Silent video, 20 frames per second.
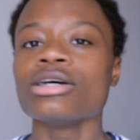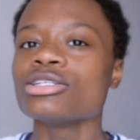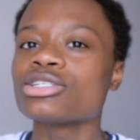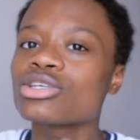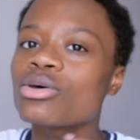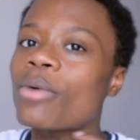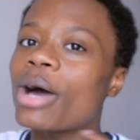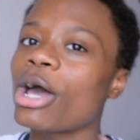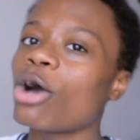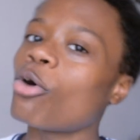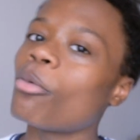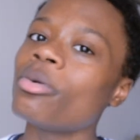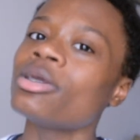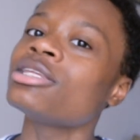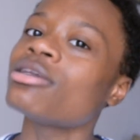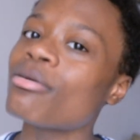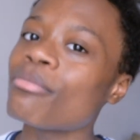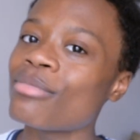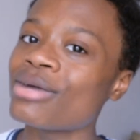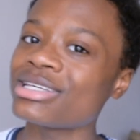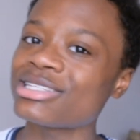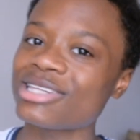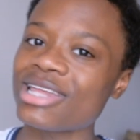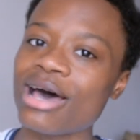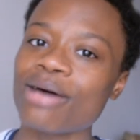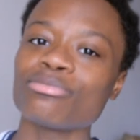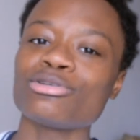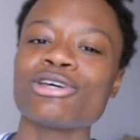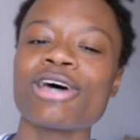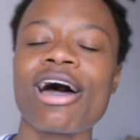So I opened up my
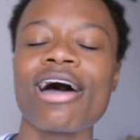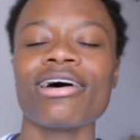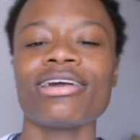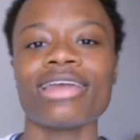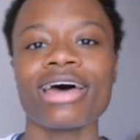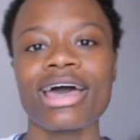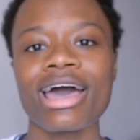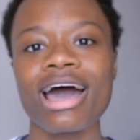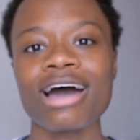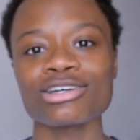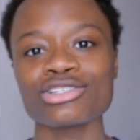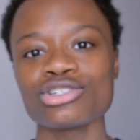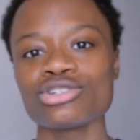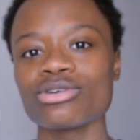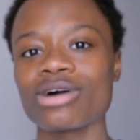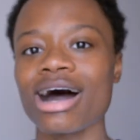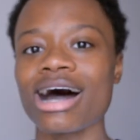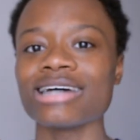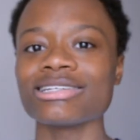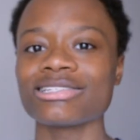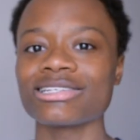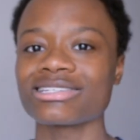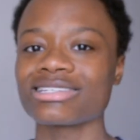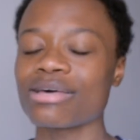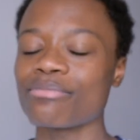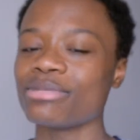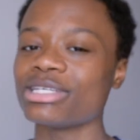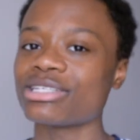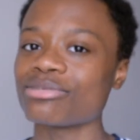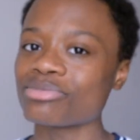Snapchat and I asked you guys to
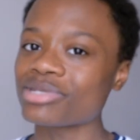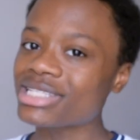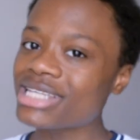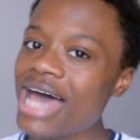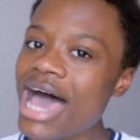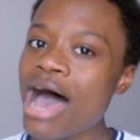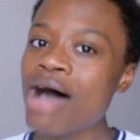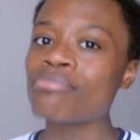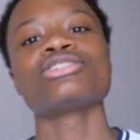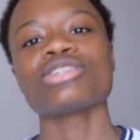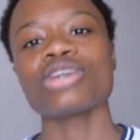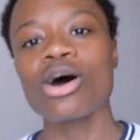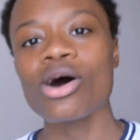send me some snaps.